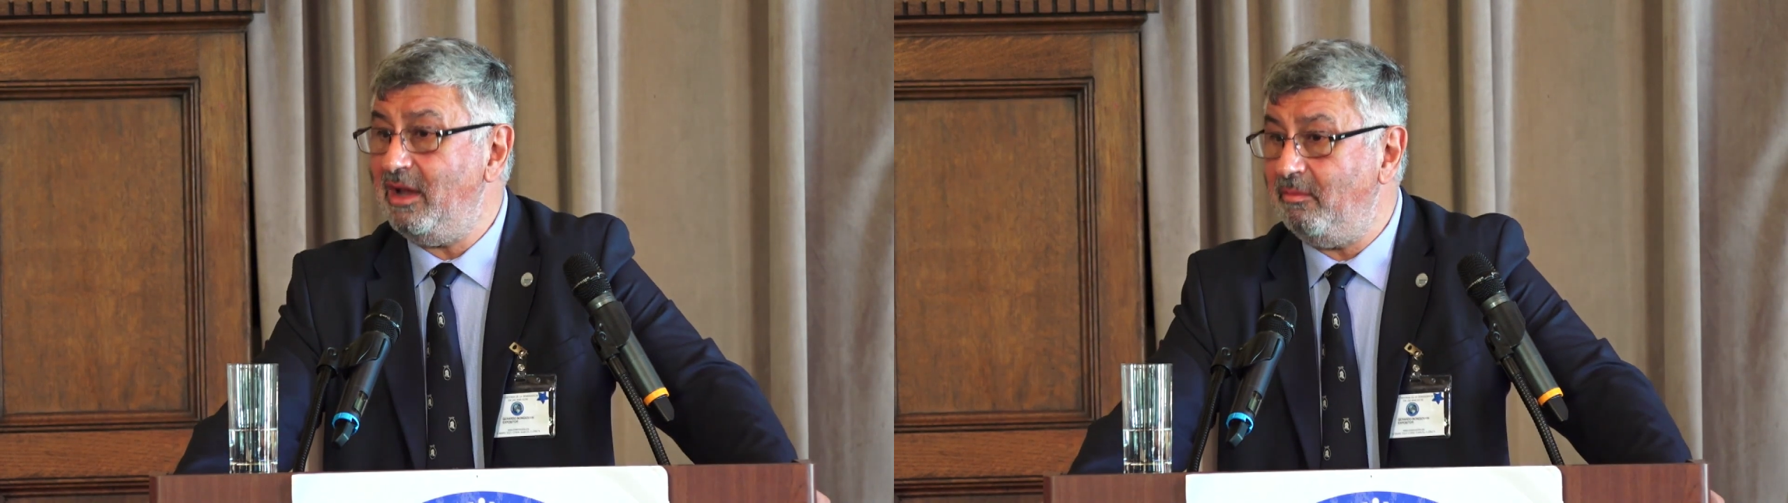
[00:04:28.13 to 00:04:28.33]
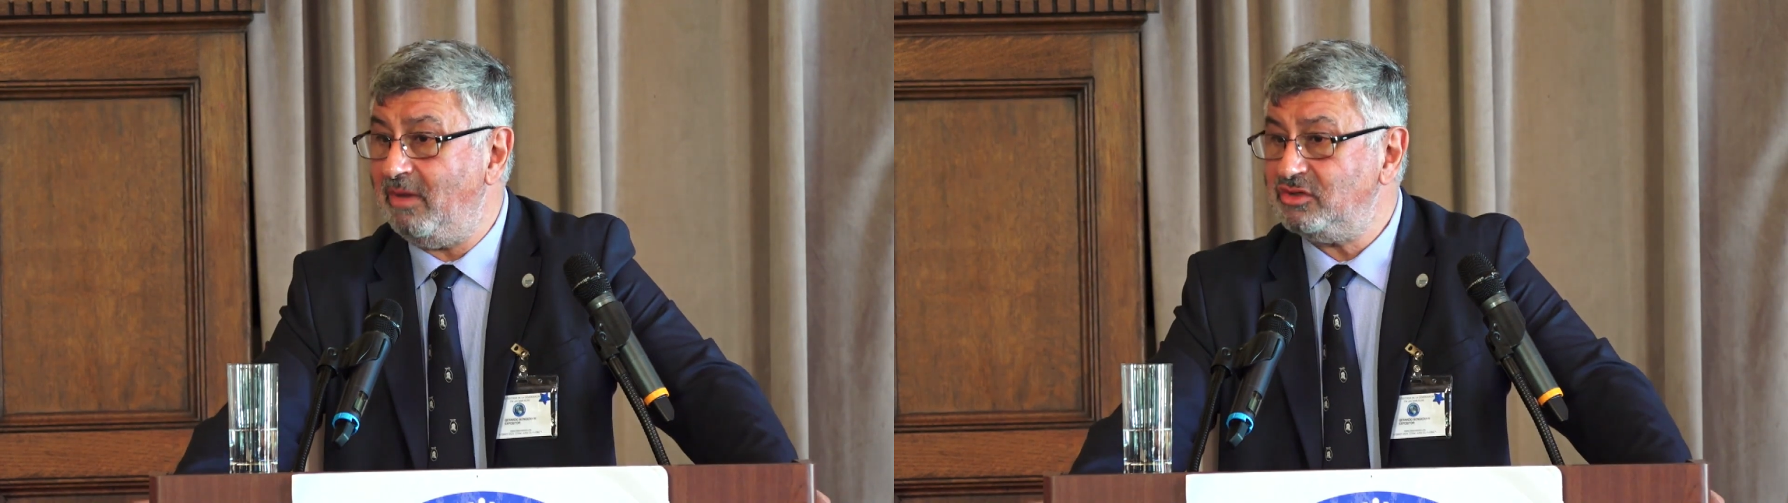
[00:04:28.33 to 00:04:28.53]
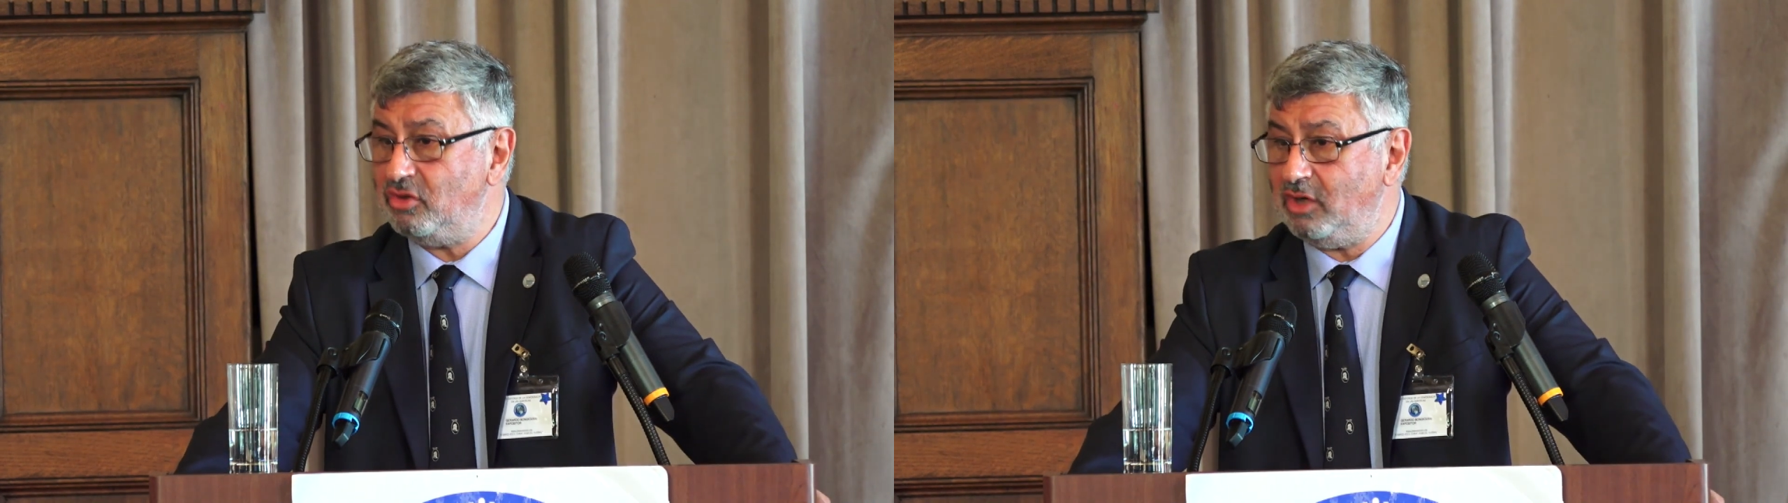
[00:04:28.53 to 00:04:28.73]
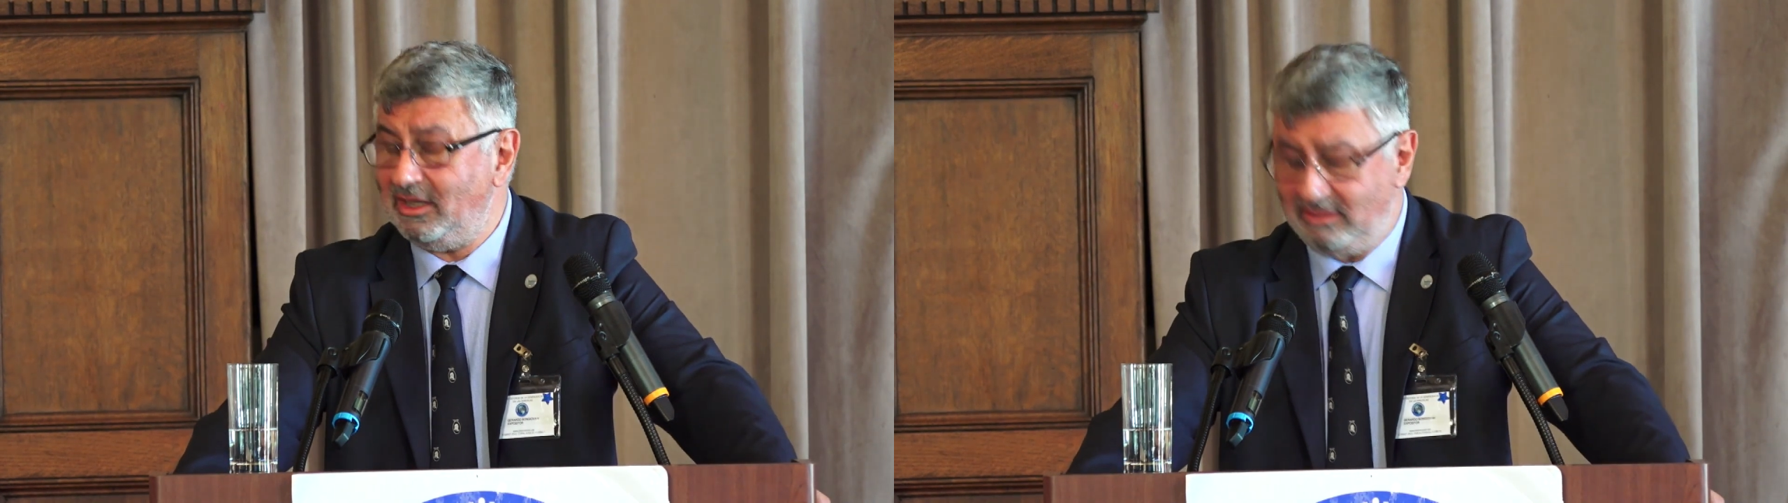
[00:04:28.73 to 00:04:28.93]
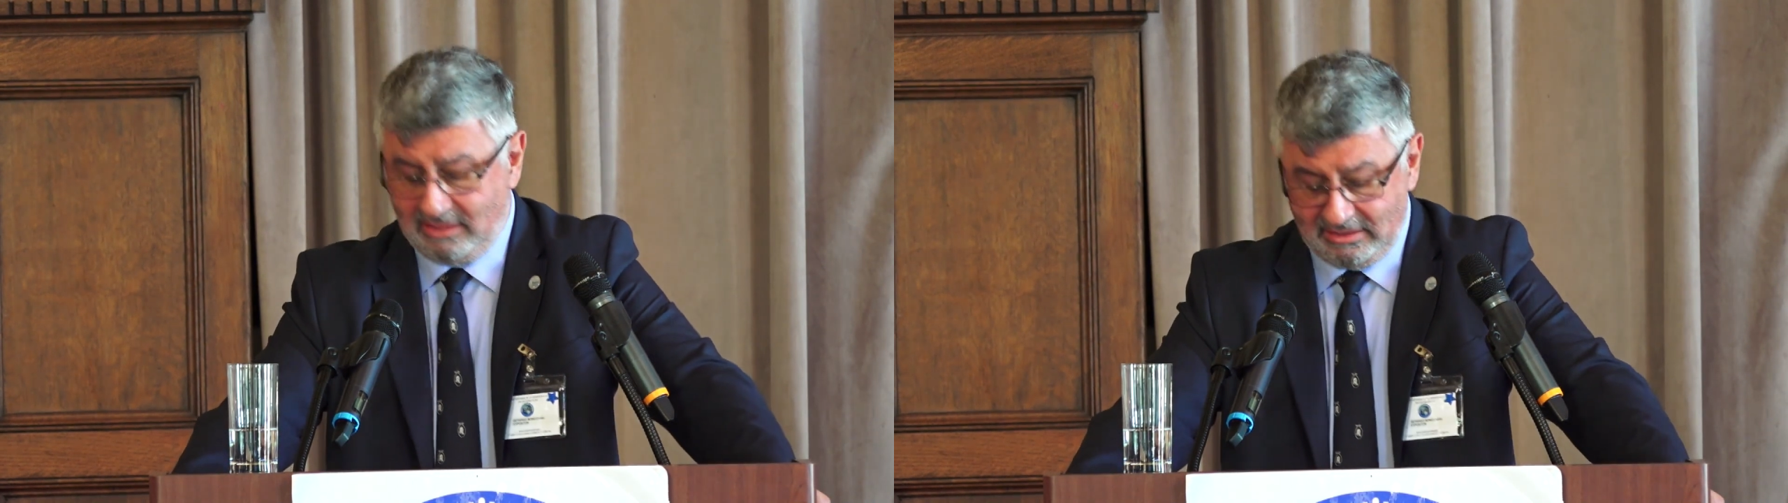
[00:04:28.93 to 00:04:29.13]
with
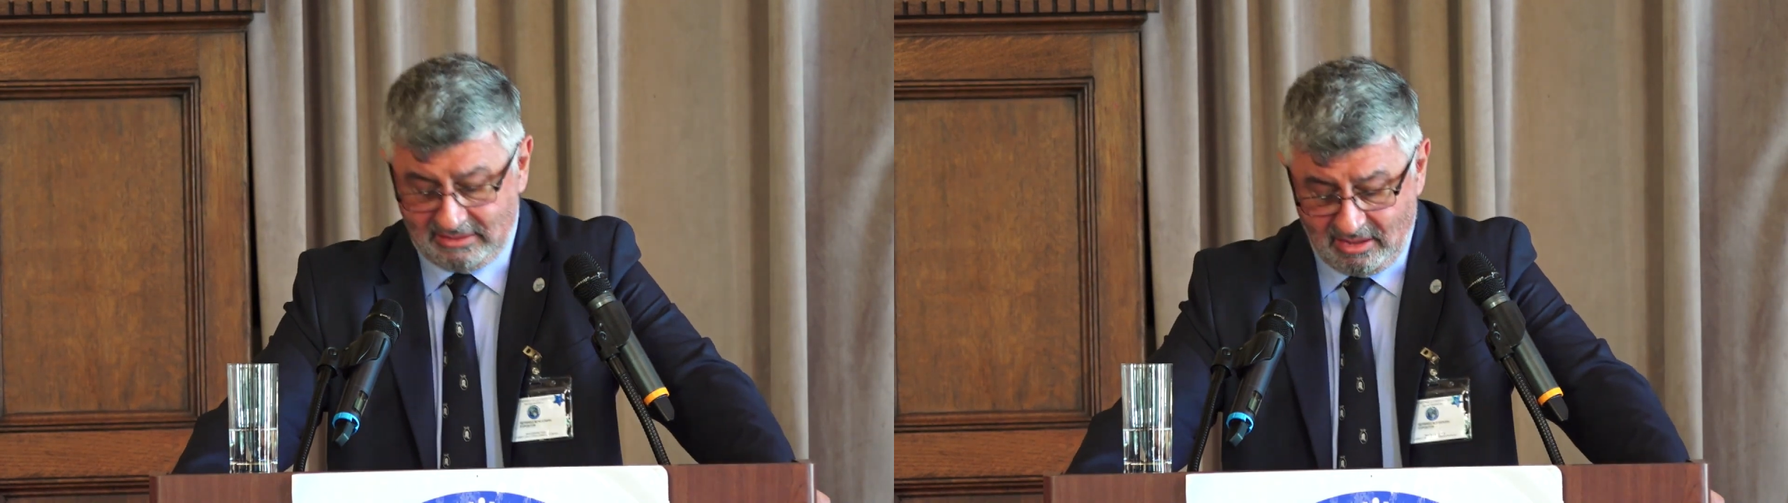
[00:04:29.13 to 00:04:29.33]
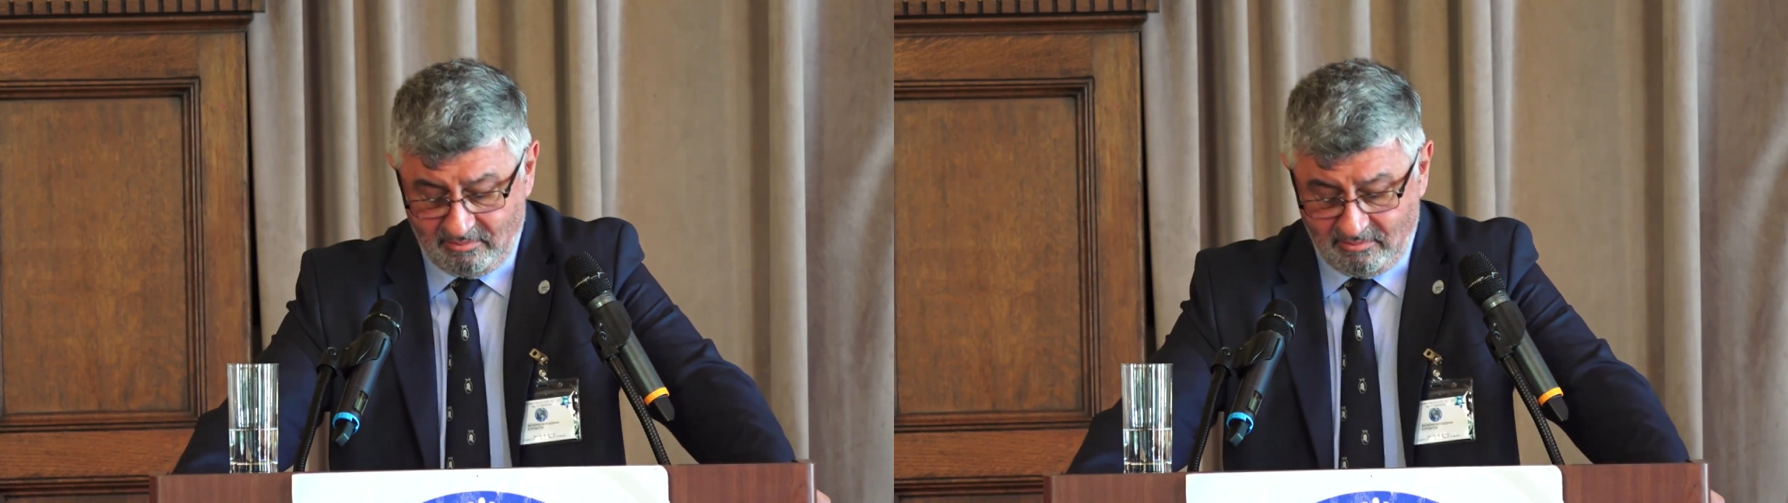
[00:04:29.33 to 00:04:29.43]
schools